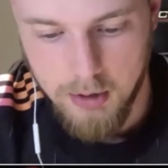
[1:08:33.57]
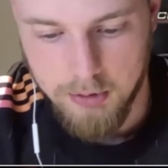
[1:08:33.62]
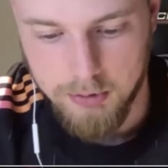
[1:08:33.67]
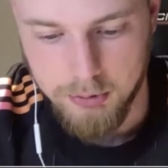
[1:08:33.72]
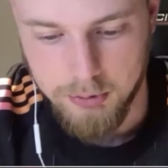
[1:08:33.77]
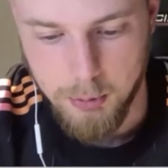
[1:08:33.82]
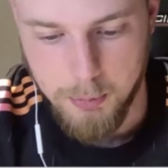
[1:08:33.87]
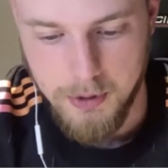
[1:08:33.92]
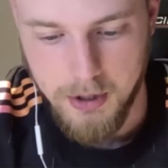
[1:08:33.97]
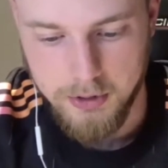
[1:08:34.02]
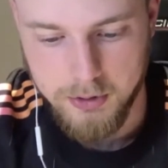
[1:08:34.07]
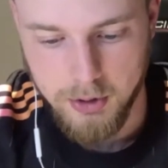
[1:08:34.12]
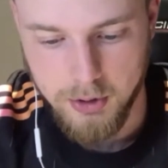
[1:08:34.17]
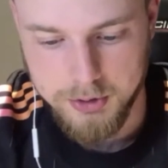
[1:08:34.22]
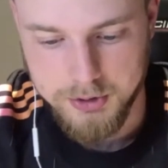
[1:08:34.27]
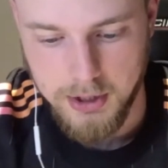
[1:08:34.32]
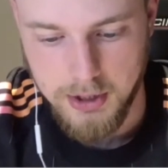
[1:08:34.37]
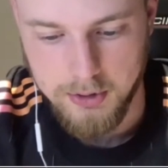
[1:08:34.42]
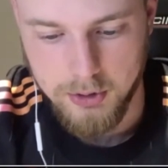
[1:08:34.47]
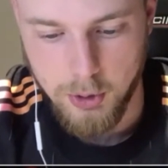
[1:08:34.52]
Roberto
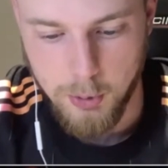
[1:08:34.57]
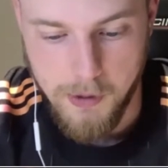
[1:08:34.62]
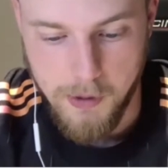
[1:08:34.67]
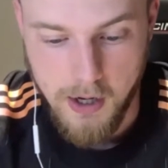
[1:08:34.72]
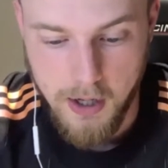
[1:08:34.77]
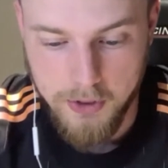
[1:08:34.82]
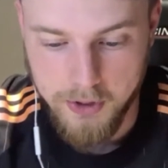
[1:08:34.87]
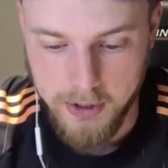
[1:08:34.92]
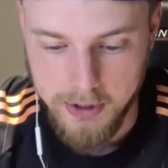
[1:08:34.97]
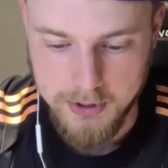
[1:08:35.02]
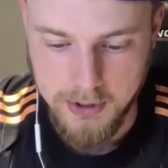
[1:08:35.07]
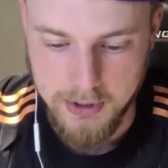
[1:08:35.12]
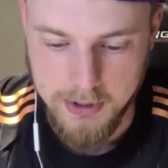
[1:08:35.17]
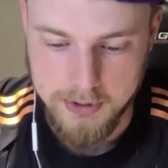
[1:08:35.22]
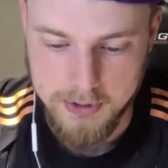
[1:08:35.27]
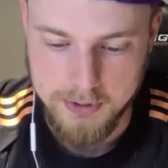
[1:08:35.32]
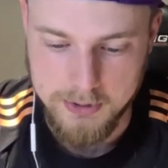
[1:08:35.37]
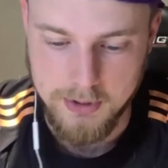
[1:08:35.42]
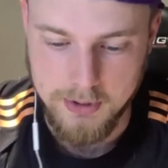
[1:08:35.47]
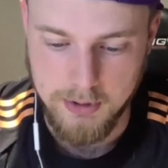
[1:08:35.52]
Santopadre
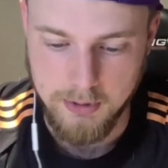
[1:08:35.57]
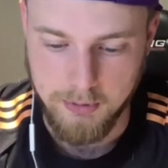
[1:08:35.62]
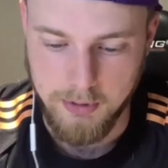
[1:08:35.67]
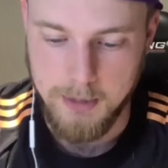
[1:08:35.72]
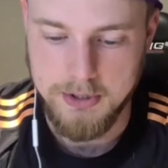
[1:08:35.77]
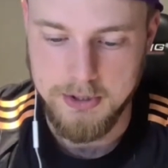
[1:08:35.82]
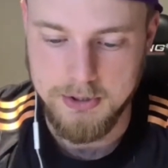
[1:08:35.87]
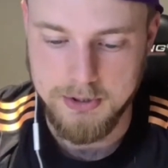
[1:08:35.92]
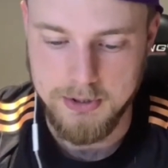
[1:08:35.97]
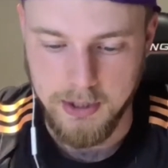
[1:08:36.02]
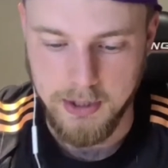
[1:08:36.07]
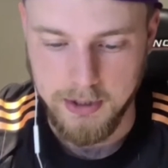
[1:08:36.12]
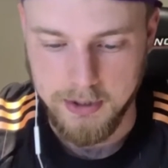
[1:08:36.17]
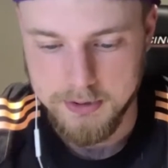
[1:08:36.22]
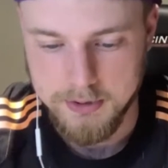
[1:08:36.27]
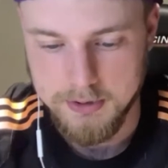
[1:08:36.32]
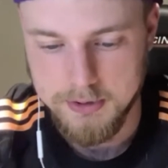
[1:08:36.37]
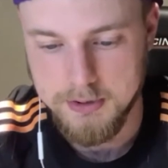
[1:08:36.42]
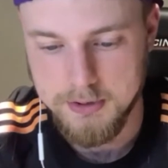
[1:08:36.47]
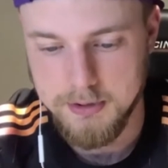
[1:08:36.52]
says, Ramsey
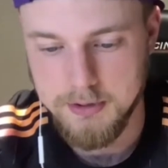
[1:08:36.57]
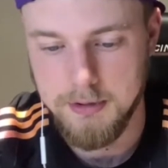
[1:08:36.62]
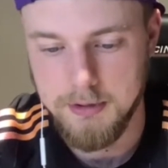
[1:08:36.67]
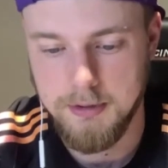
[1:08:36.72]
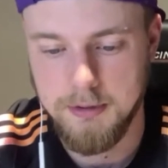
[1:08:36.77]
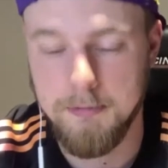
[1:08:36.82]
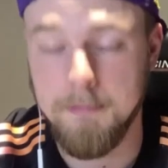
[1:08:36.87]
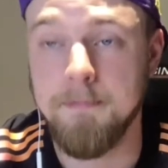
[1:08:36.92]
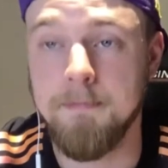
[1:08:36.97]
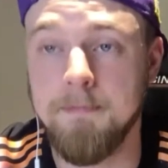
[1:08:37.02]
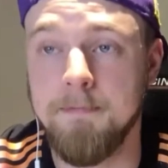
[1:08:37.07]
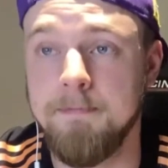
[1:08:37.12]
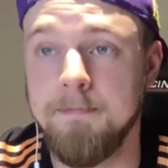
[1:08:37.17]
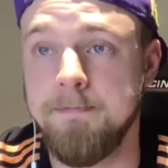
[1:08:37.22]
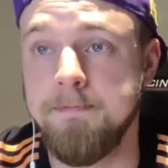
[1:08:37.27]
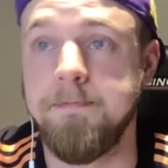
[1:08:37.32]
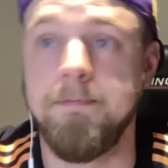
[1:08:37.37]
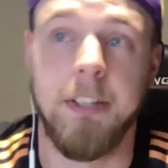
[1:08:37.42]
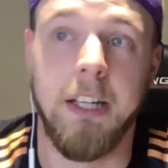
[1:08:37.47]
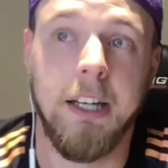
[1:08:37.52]
stinks.
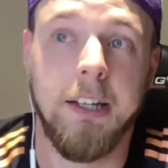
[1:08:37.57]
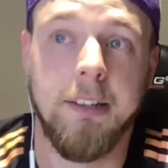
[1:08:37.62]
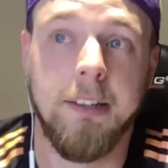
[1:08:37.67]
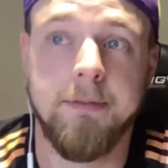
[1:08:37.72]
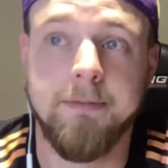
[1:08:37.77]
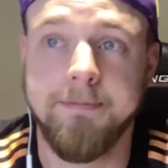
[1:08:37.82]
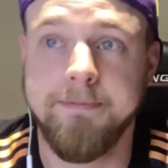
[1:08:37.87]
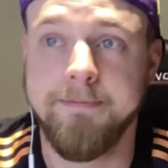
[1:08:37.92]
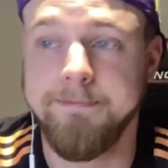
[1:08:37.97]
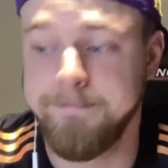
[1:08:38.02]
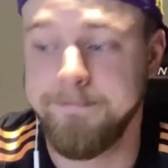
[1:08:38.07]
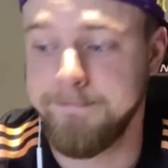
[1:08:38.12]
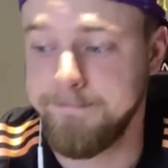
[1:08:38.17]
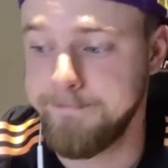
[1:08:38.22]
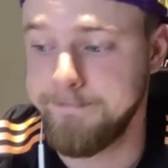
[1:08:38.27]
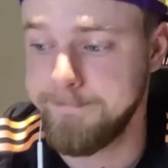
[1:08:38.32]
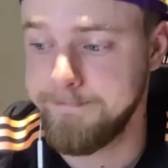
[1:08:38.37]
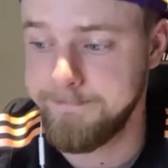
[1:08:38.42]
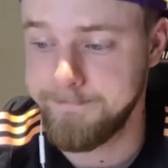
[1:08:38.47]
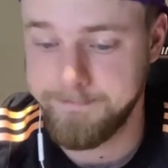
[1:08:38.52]
Yeah,
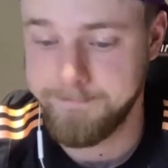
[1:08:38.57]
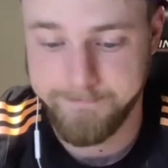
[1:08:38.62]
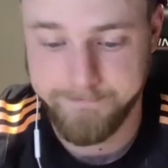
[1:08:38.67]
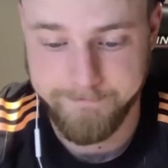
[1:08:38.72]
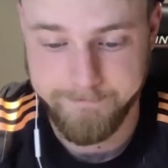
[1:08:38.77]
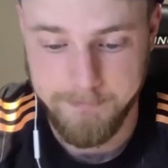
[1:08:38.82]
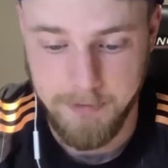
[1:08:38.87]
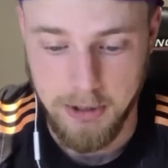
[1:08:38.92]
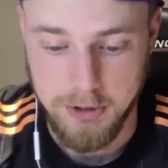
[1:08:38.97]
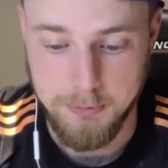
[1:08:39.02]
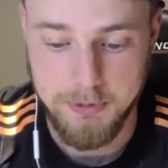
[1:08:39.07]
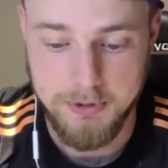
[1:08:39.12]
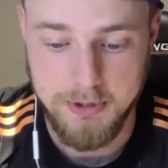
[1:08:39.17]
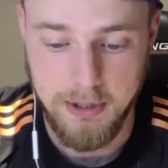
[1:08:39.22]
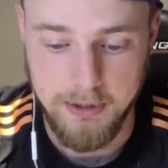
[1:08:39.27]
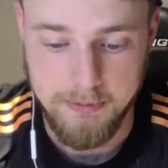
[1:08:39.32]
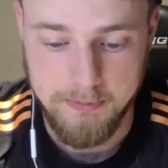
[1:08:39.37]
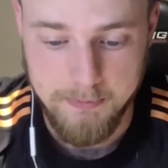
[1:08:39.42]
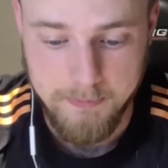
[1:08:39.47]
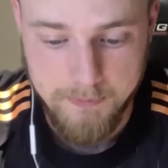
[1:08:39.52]

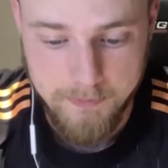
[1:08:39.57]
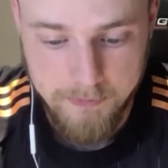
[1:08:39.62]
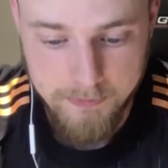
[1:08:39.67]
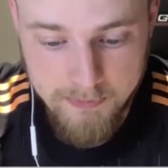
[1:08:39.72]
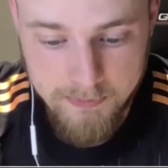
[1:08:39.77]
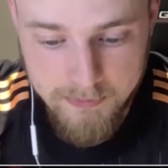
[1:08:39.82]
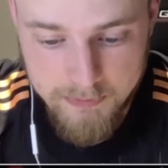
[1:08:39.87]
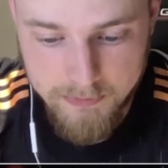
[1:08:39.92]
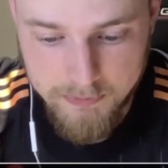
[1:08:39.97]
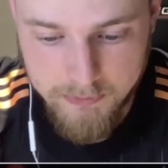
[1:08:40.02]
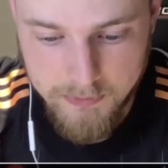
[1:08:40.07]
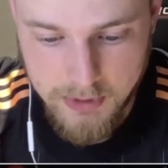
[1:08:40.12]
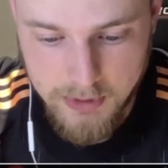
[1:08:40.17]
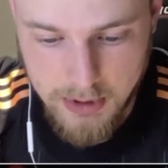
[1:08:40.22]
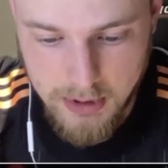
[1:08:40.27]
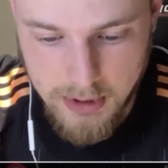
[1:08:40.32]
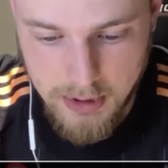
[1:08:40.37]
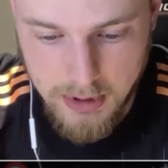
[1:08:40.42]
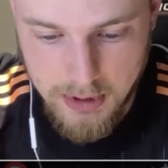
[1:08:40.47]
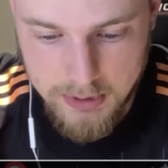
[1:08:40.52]
100%.
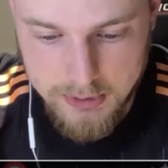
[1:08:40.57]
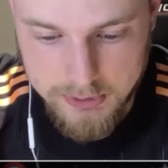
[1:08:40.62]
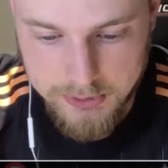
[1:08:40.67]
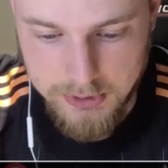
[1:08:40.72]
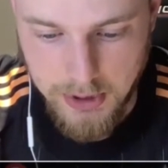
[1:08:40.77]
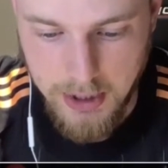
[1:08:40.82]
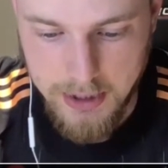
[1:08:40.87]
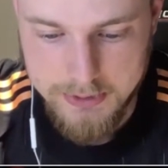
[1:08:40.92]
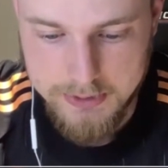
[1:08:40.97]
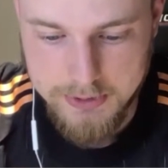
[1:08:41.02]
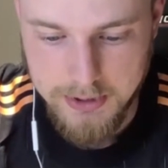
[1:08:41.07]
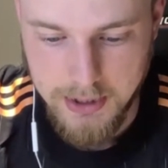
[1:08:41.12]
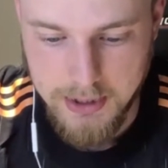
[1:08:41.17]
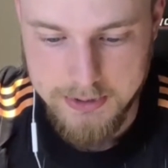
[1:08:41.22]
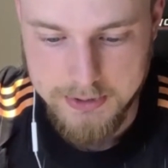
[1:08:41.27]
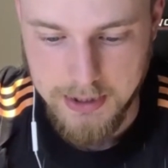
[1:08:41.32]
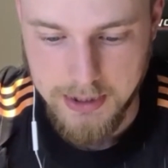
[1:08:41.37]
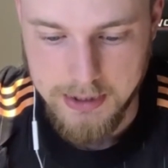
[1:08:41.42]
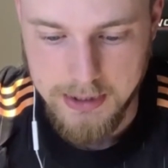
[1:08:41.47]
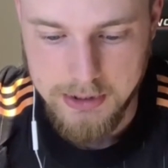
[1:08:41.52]
Saad
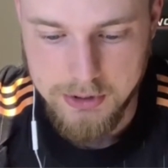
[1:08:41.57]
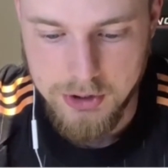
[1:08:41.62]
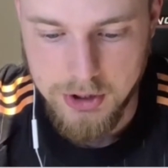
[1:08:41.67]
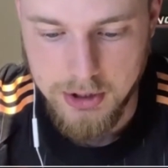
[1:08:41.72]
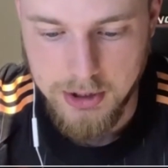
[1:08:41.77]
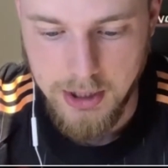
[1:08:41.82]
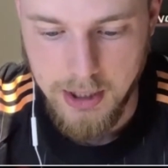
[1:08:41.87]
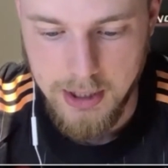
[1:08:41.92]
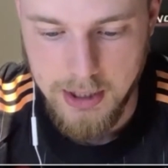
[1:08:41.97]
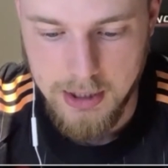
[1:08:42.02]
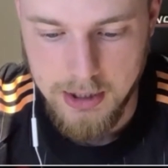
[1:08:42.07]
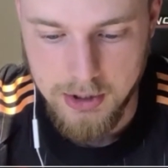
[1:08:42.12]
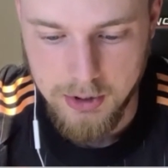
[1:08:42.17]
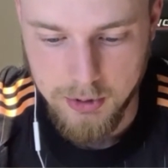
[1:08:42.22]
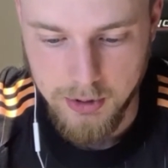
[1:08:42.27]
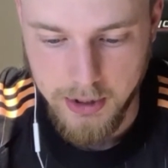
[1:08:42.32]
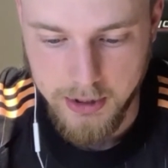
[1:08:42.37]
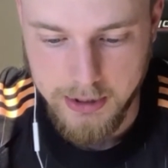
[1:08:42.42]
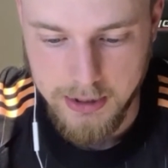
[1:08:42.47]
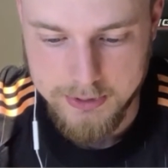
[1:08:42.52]
says, any GK
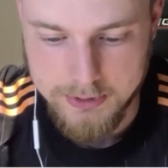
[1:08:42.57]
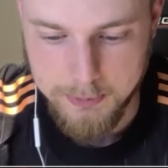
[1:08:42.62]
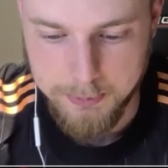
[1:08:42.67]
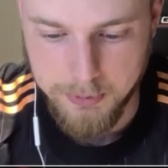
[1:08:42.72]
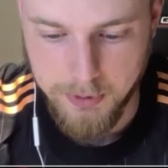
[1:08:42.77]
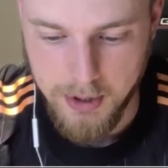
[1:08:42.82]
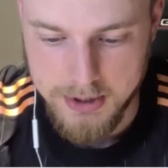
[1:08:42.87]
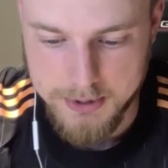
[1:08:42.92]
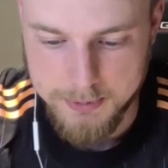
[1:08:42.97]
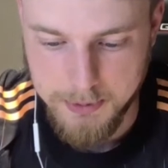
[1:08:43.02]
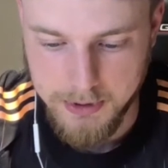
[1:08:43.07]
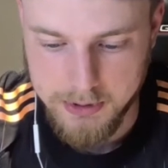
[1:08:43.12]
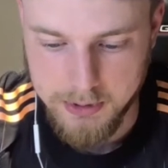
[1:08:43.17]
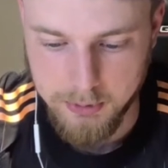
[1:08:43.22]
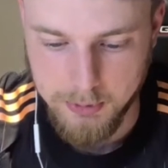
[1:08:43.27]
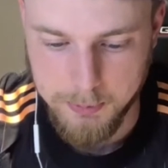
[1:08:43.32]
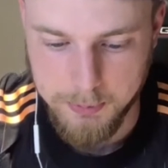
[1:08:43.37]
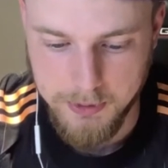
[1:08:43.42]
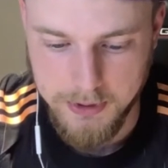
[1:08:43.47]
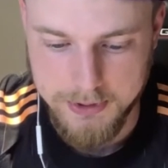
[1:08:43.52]
you like as a prospect
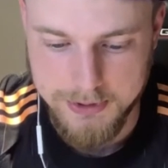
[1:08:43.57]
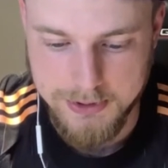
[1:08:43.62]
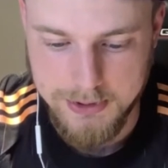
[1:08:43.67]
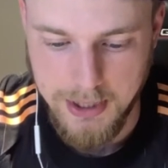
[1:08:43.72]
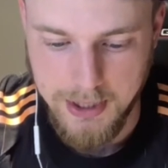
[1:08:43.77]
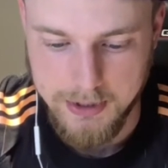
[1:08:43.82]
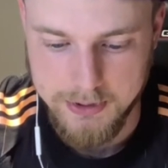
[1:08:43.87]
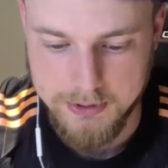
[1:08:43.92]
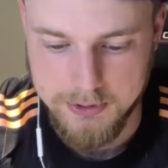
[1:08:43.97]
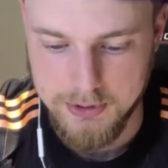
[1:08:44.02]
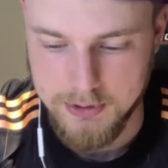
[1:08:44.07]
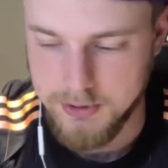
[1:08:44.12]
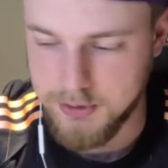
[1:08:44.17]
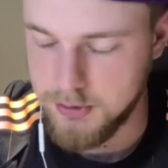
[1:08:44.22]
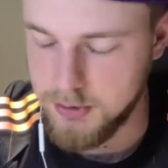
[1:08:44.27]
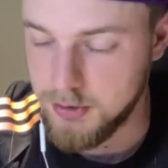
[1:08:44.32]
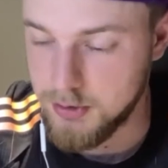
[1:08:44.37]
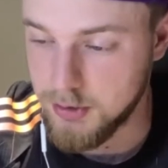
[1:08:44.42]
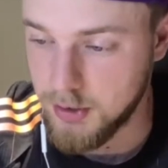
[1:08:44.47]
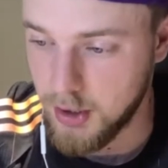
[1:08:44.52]
to replace Tech since
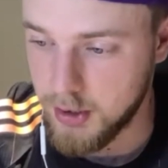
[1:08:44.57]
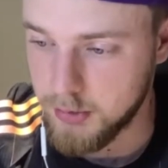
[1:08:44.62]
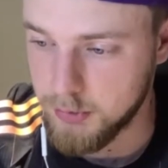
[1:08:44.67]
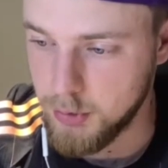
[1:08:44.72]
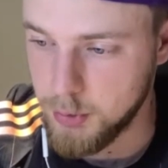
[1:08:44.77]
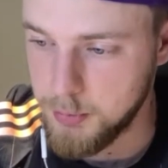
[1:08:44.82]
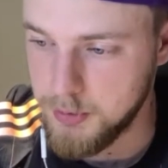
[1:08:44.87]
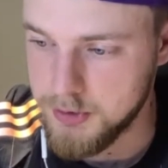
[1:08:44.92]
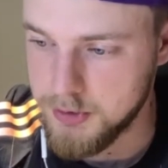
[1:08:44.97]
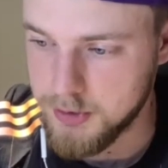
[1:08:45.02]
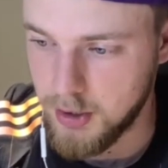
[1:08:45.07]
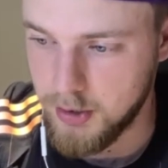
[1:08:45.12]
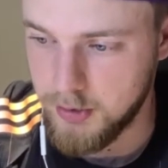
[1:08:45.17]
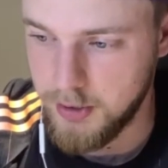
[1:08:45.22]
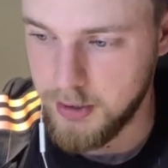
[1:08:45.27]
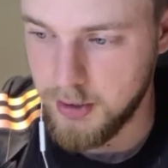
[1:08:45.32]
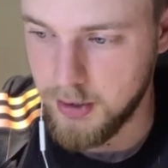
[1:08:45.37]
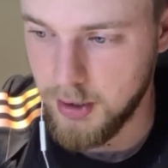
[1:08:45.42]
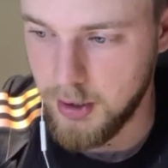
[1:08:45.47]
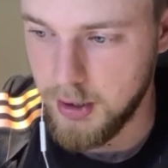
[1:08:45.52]
Donnarumma is
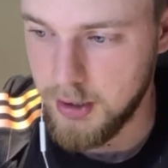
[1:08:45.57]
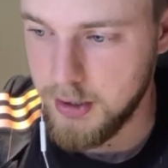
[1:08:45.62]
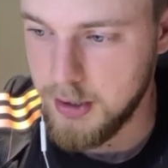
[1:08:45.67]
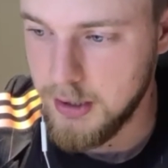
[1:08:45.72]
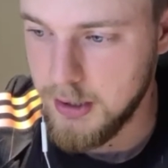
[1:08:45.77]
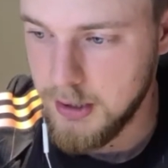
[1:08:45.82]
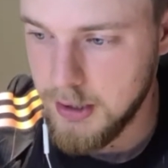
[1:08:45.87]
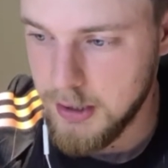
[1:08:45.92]
already gone?